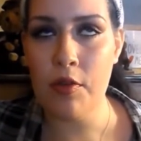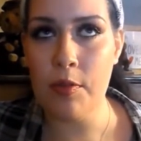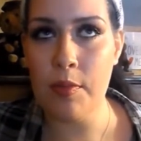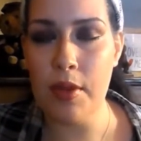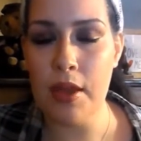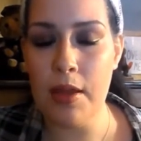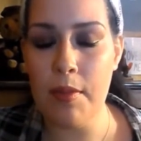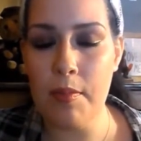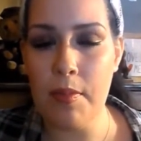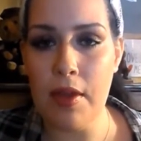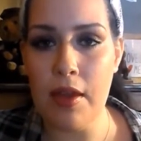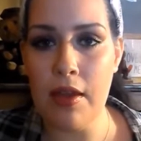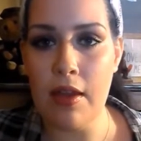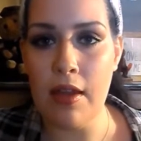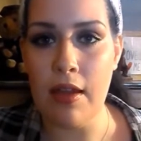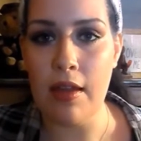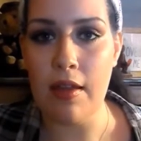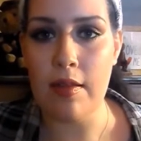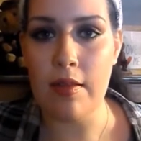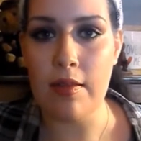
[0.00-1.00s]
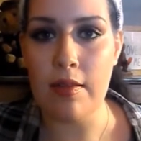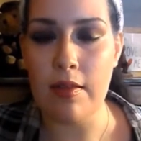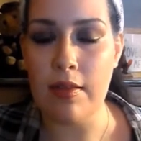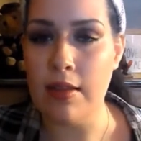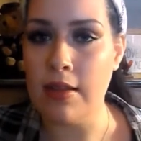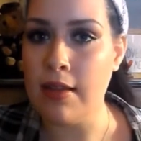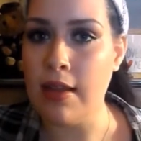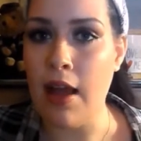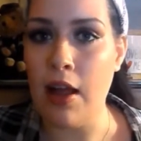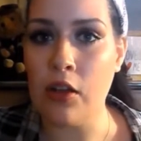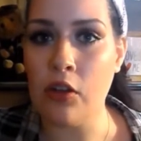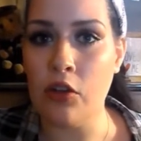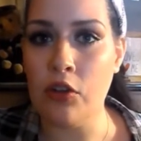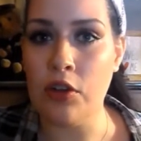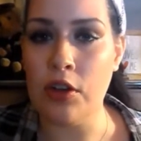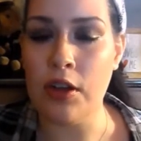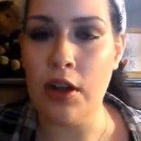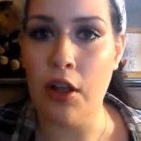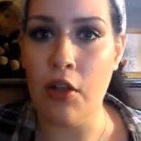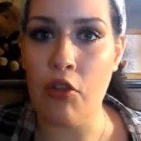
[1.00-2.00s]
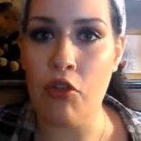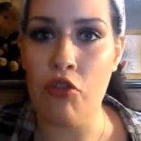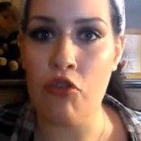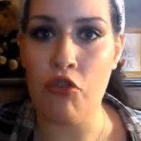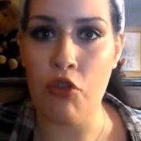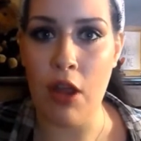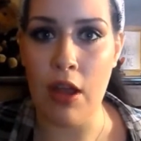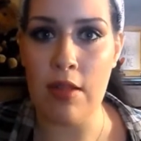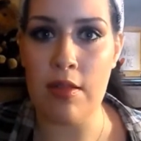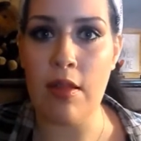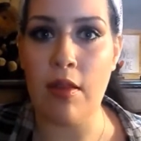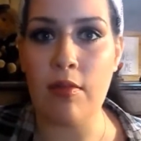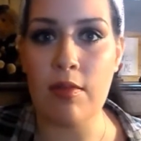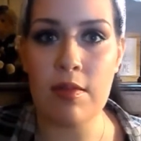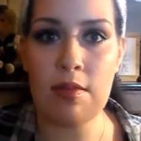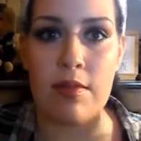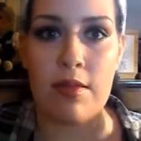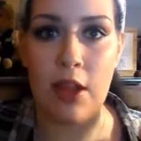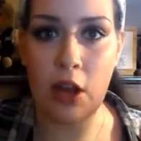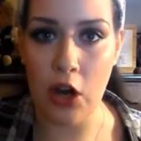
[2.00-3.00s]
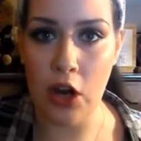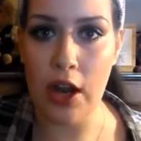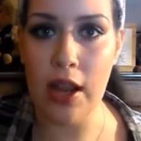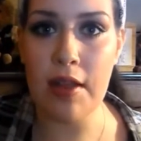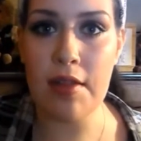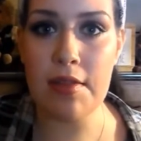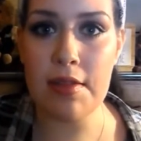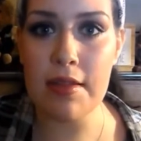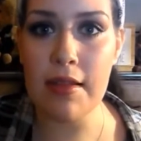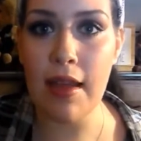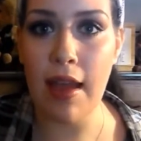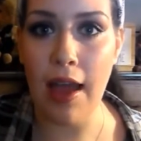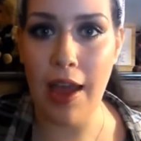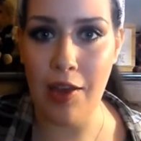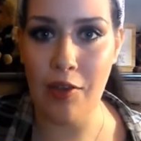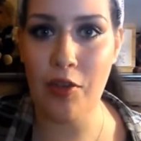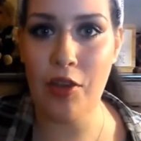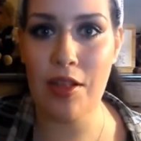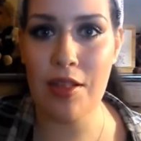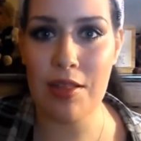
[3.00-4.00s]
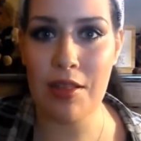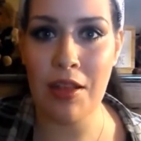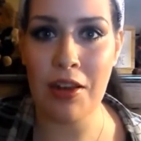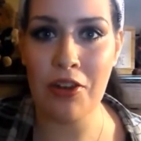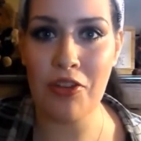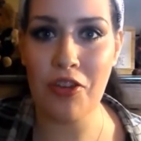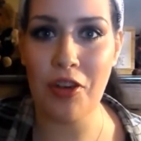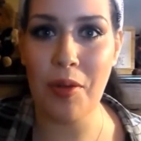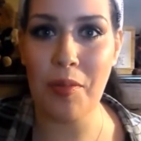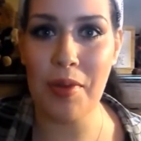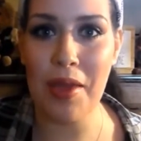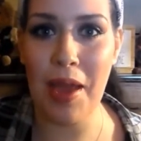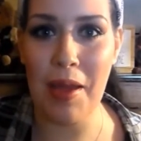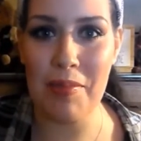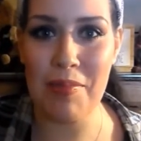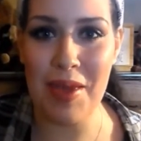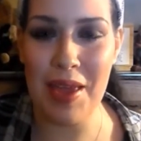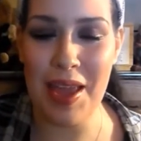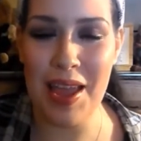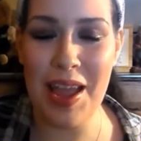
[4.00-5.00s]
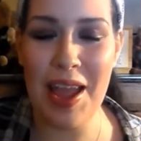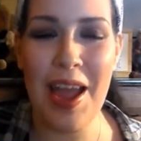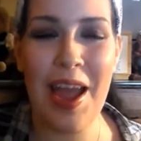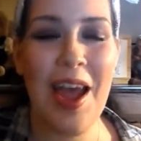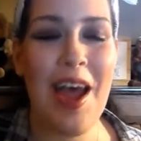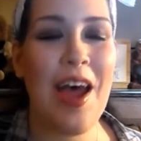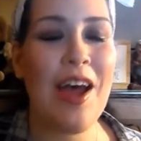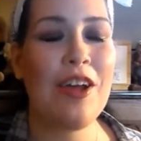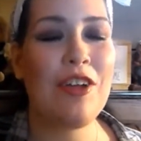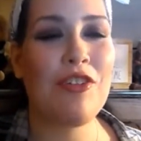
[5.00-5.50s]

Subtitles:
for me because the doctor did not stress how serious Evans syndrome can be.